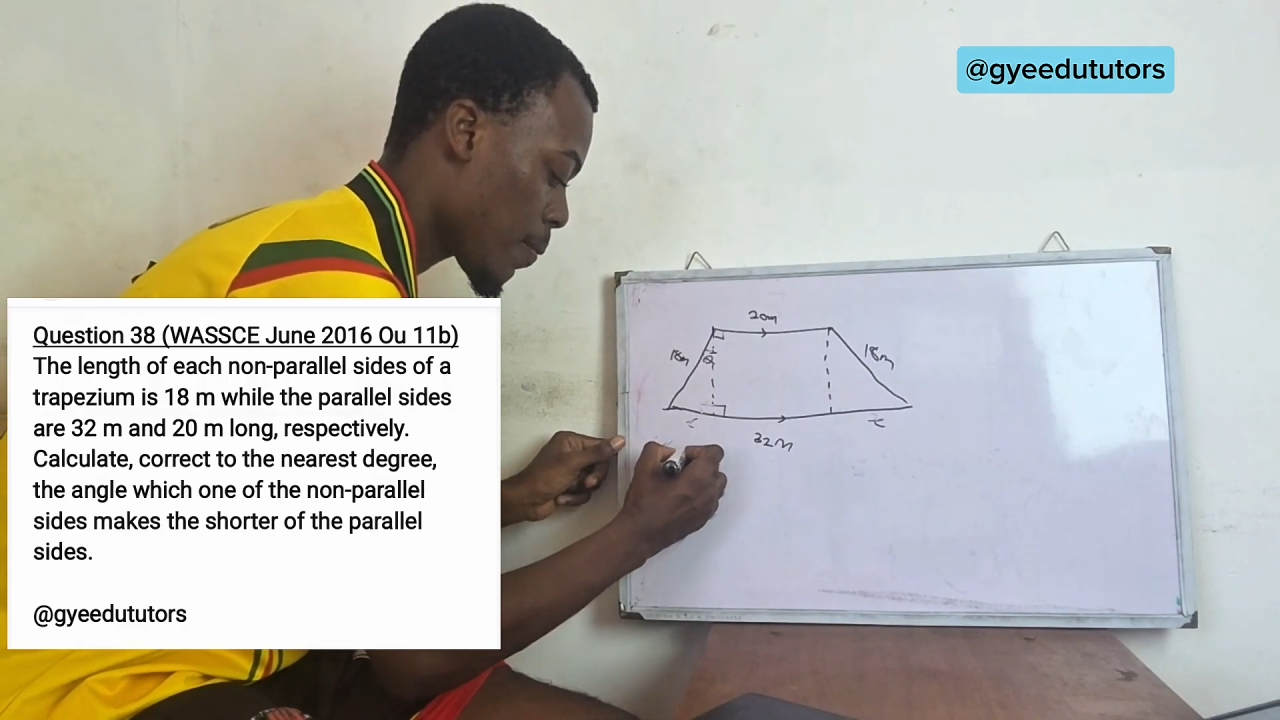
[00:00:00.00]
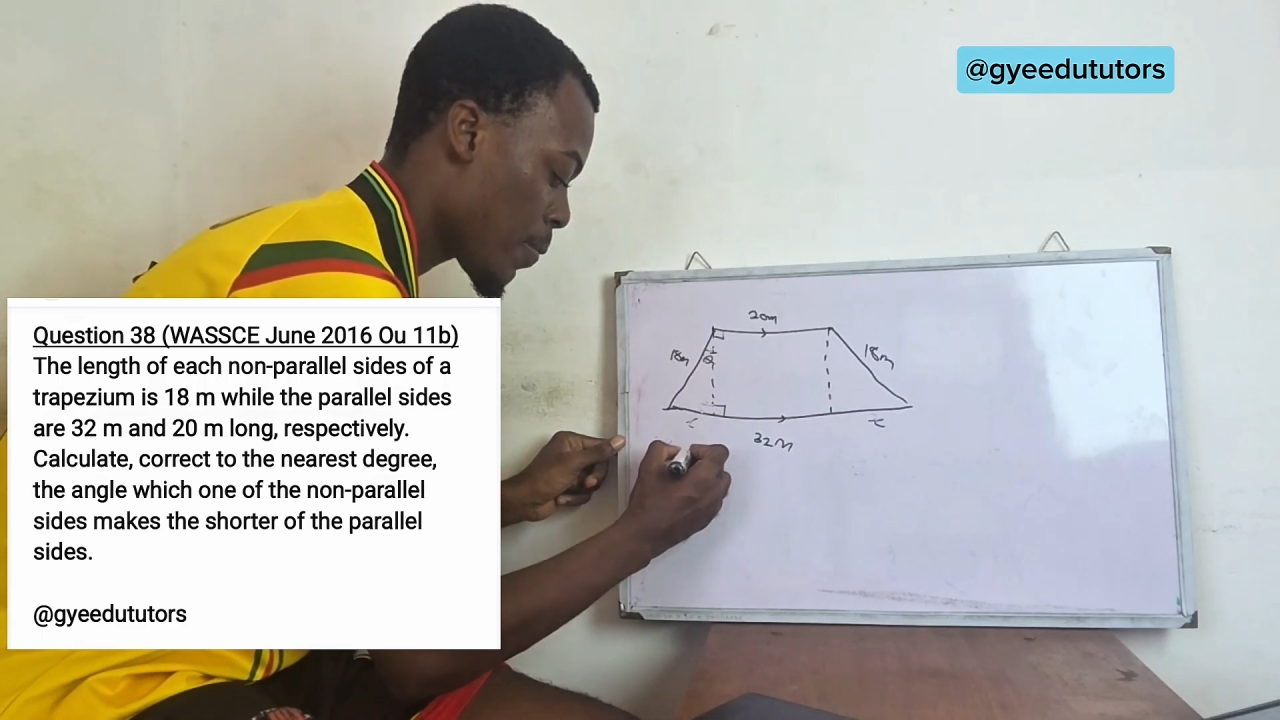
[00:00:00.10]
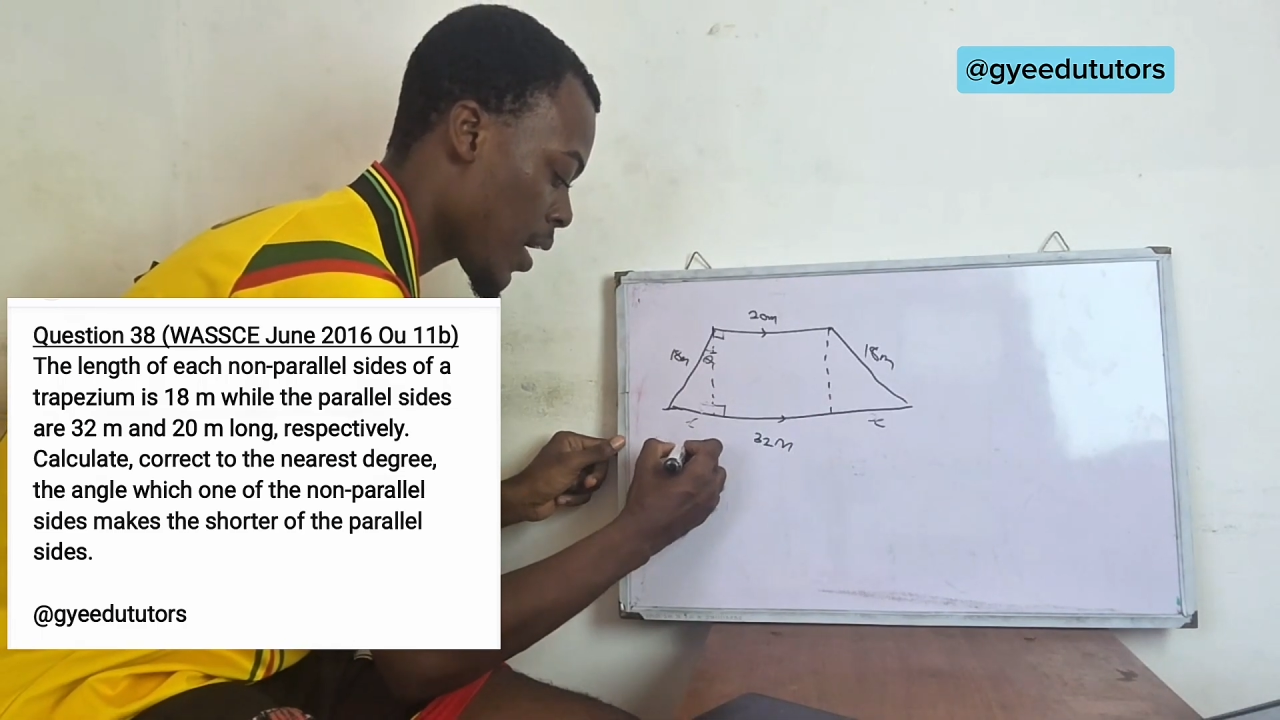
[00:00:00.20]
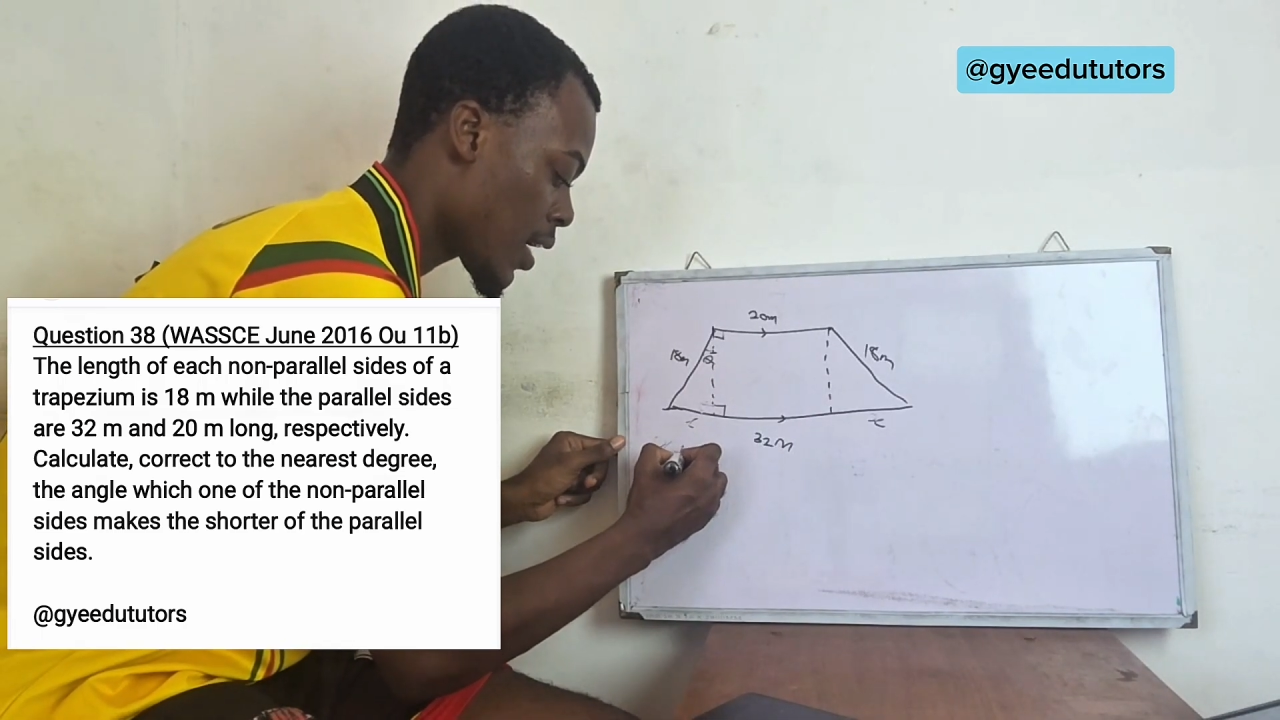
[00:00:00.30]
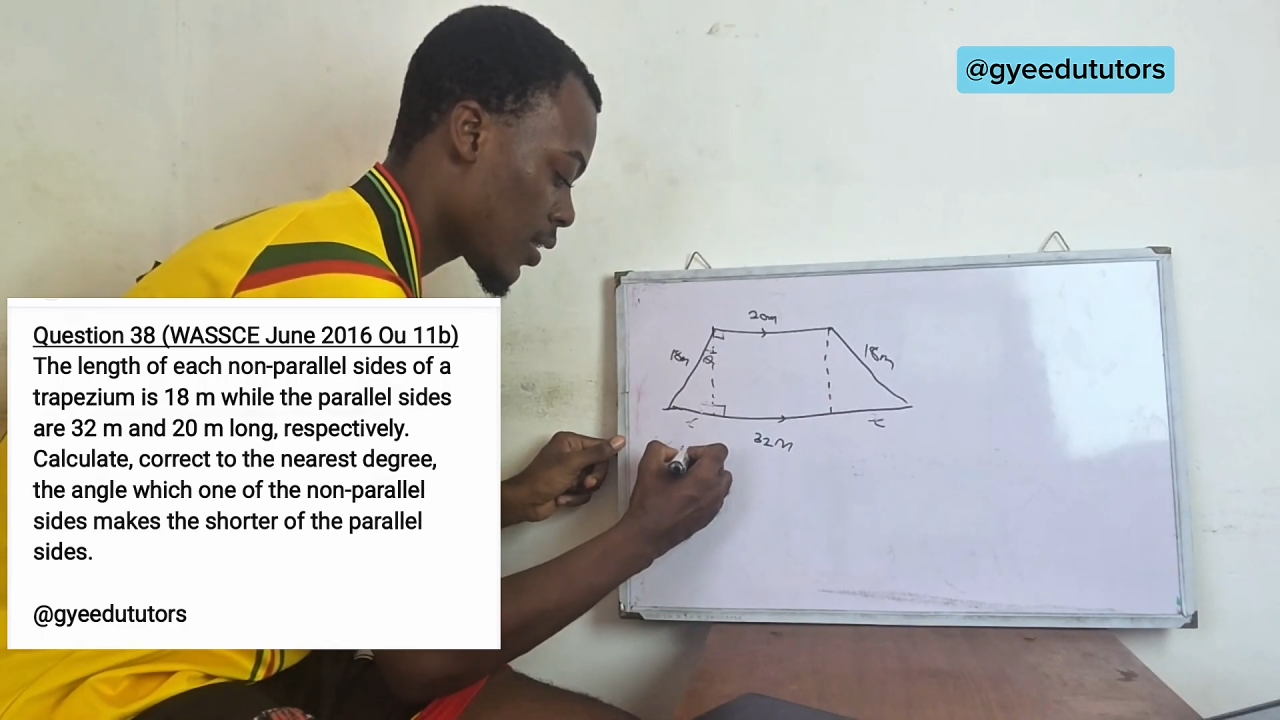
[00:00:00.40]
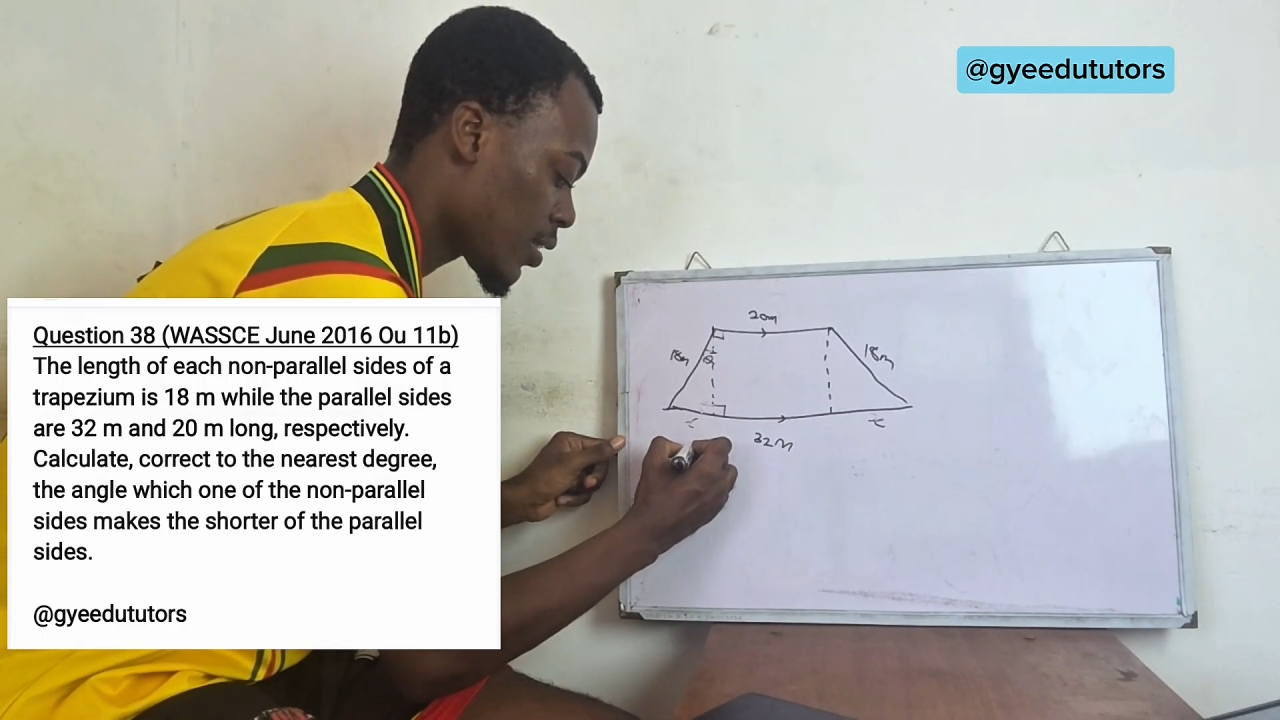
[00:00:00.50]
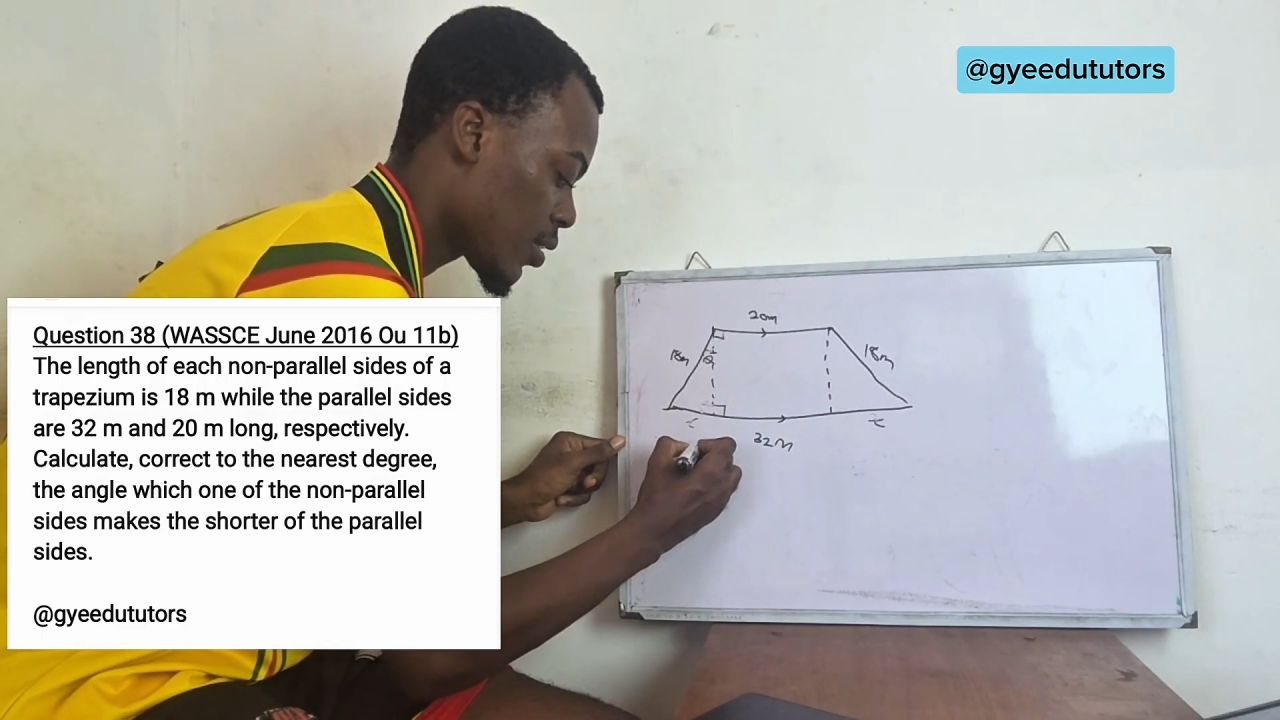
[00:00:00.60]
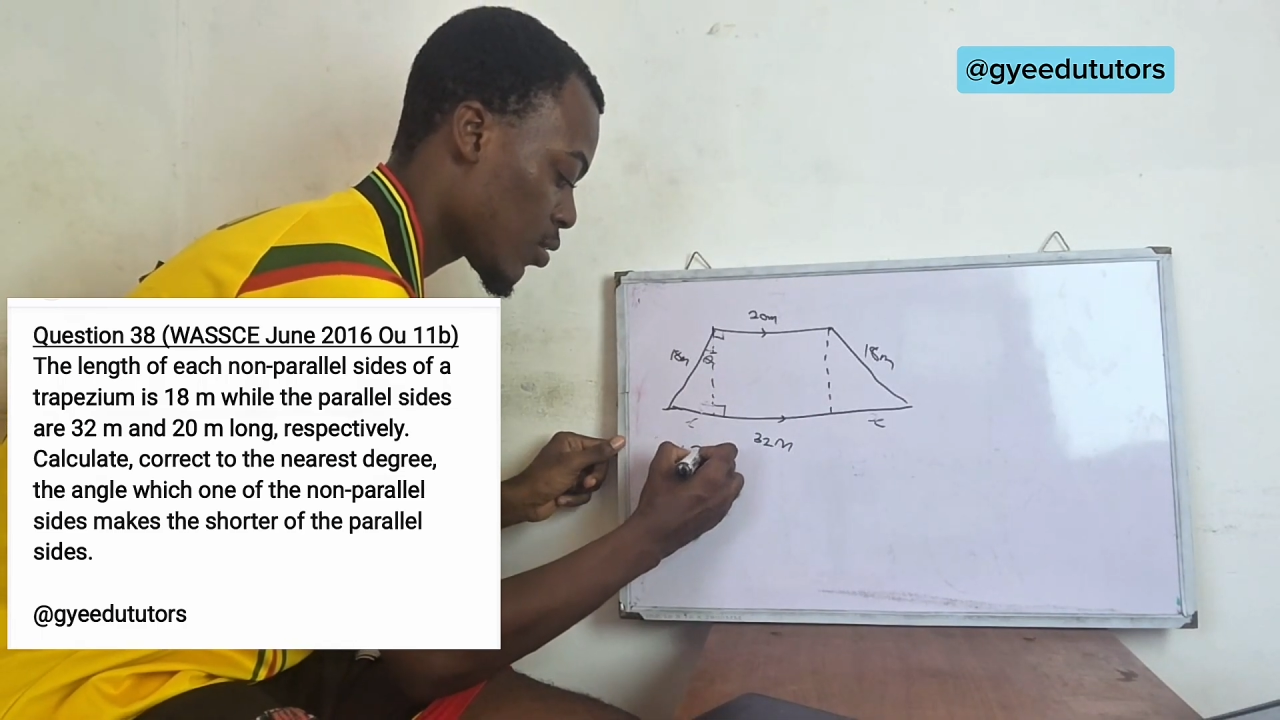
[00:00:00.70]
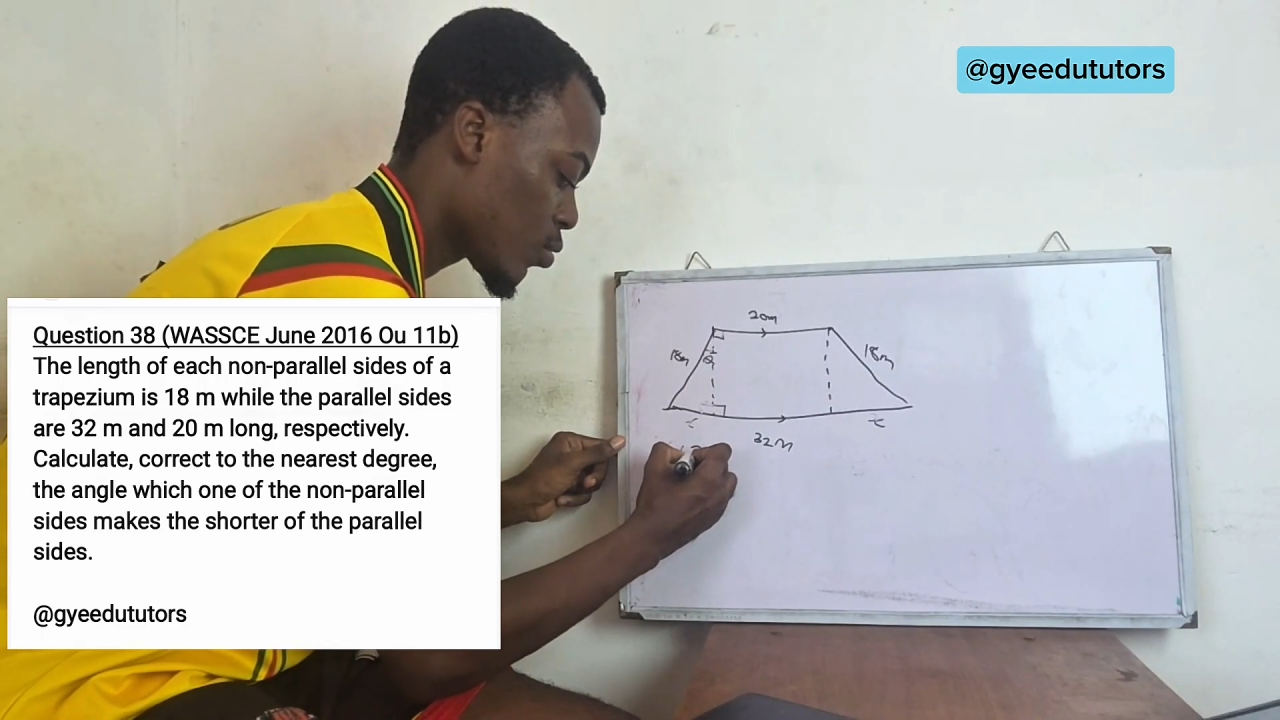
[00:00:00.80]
plus